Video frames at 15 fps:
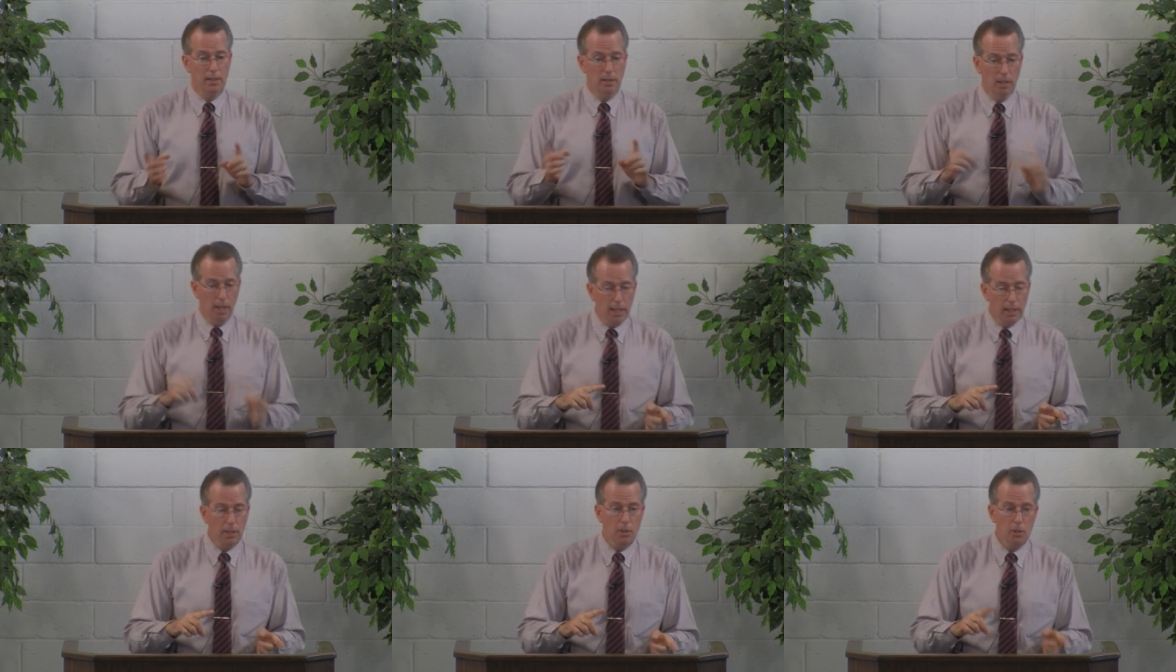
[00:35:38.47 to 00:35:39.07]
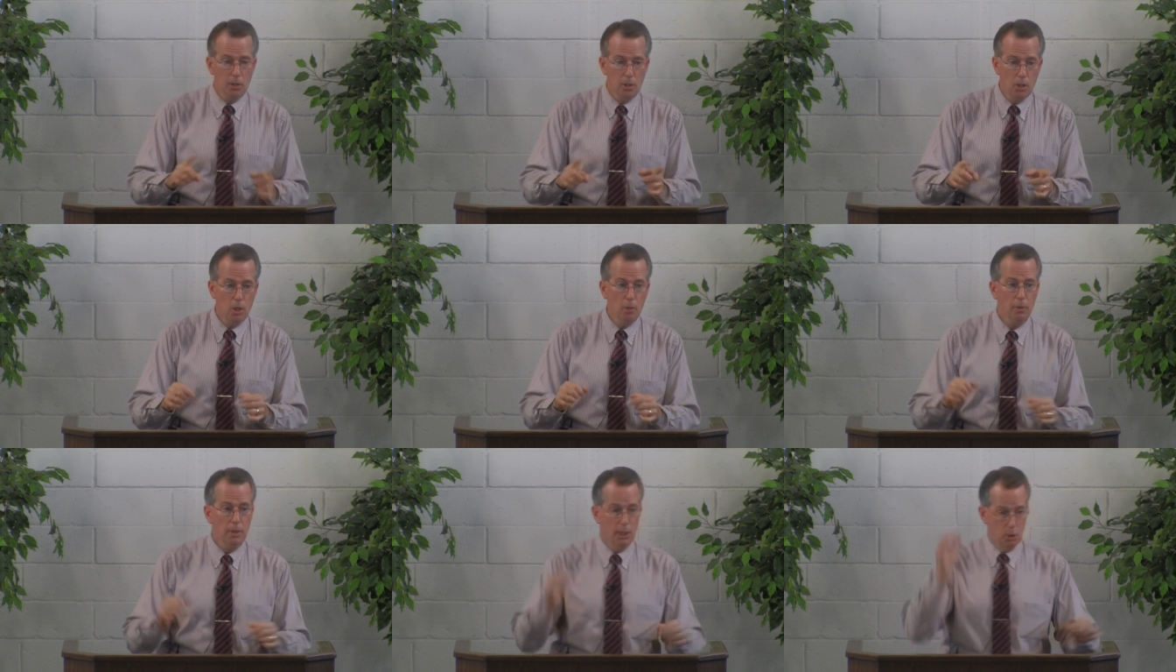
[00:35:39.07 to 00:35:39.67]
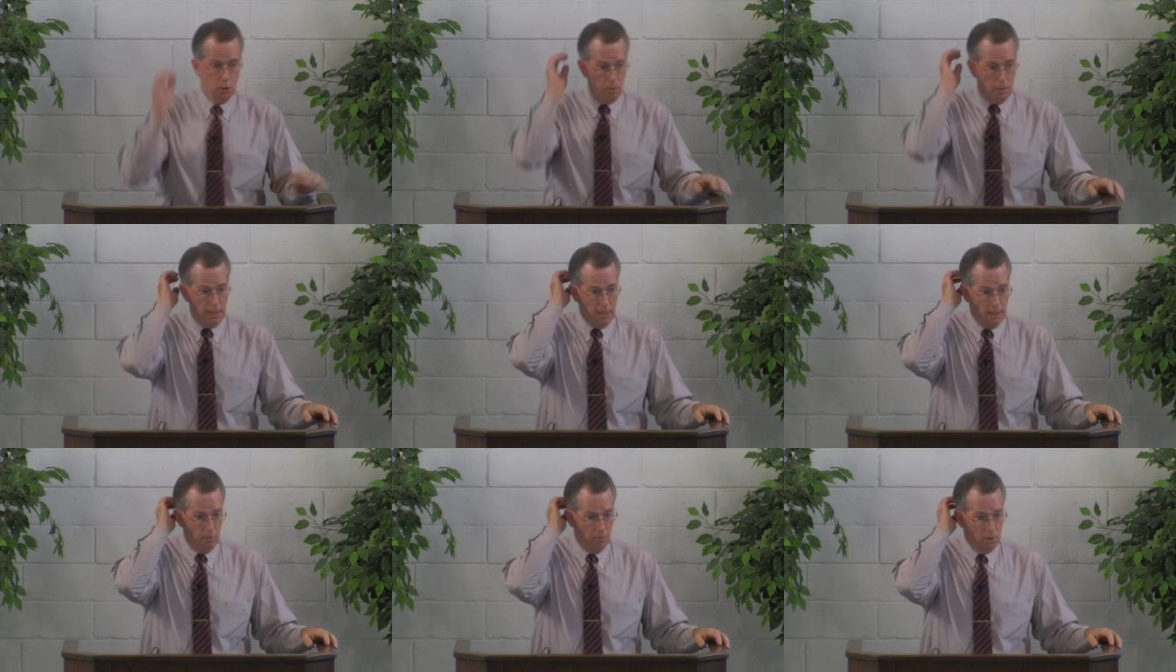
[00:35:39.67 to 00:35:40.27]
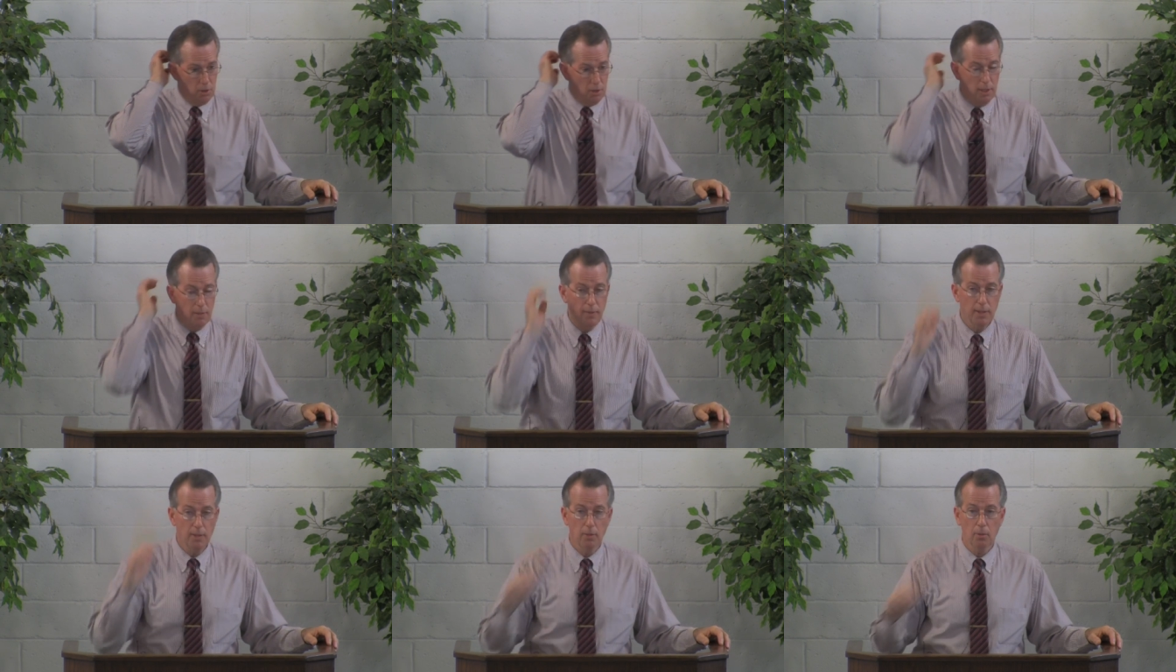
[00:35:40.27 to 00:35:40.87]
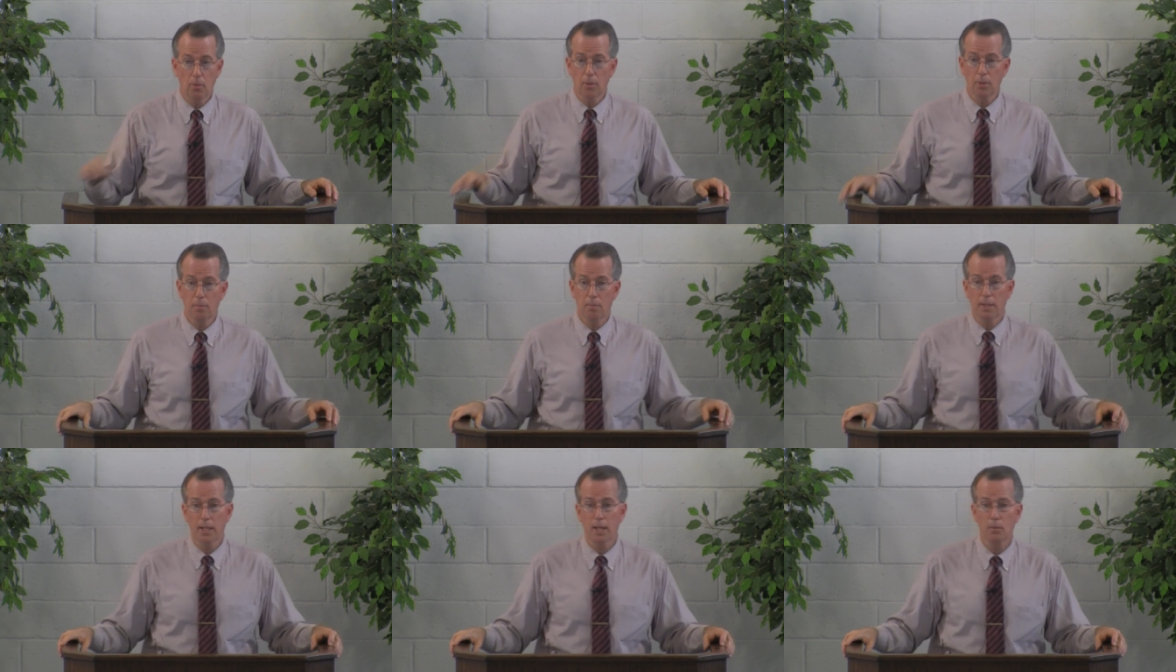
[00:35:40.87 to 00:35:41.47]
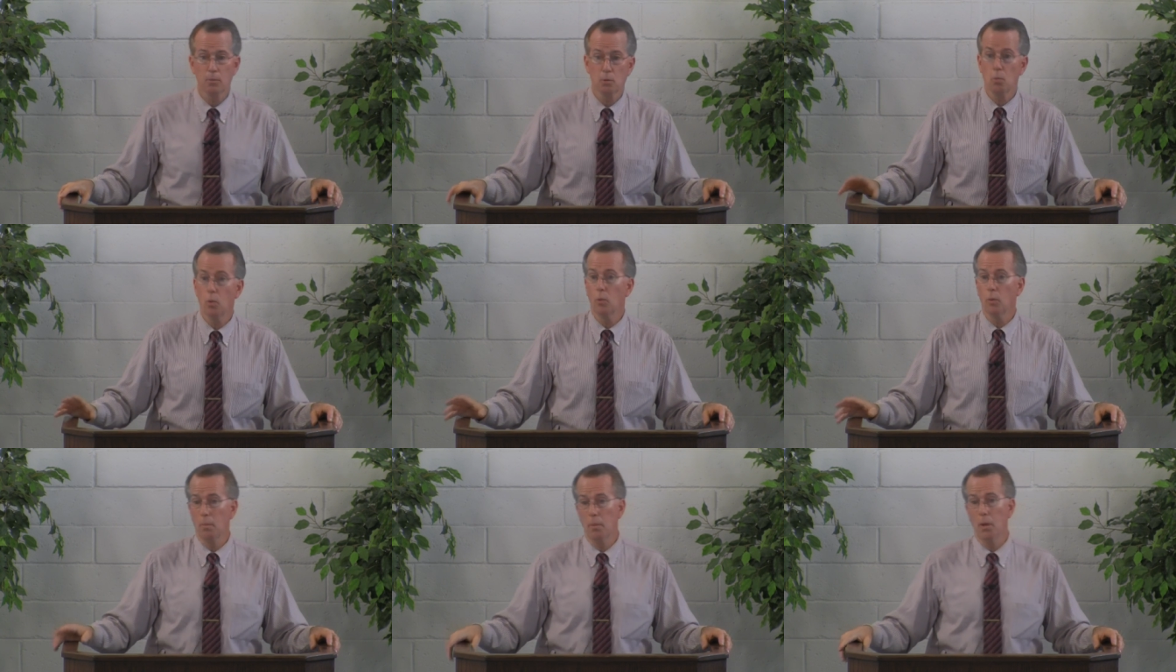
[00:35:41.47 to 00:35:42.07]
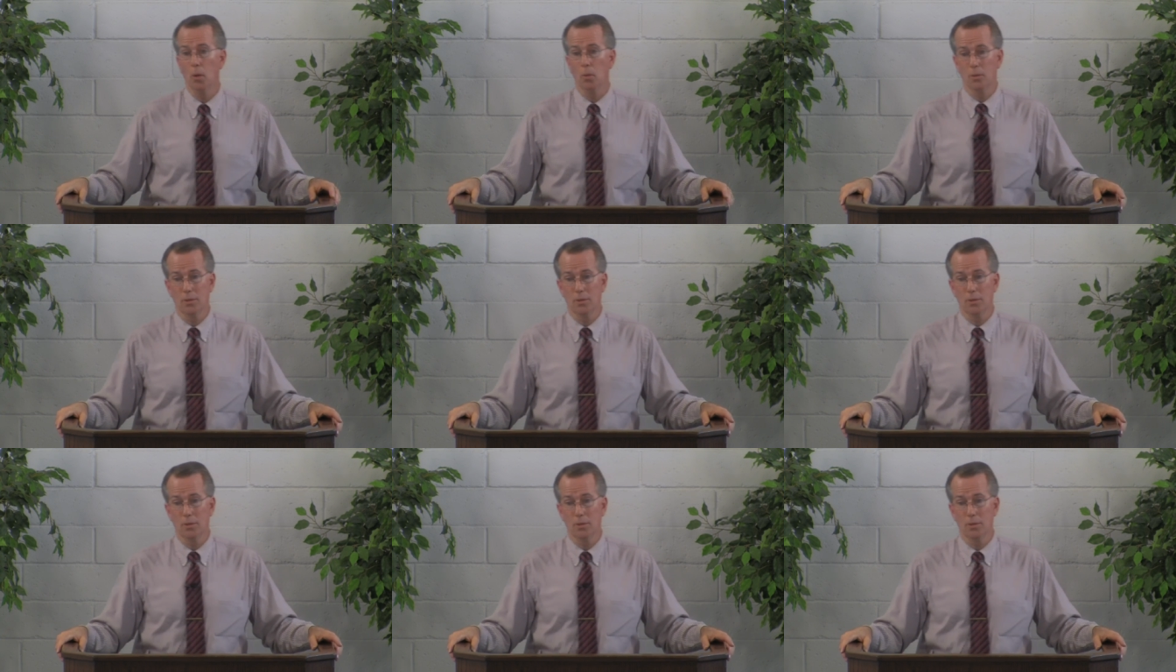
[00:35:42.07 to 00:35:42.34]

likelihood, humanly speaking, of receiving the Lord becomes more remote.